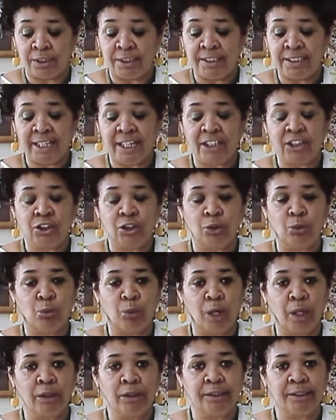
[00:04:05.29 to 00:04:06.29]
Section
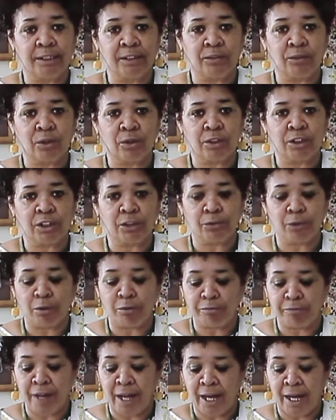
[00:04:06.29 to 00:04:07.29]

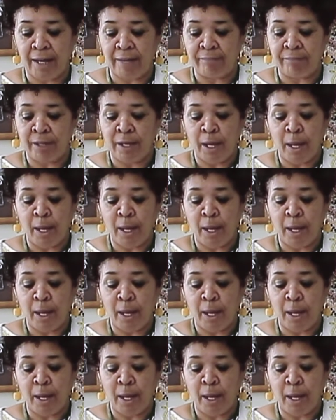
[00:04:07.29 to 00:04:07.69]
1005,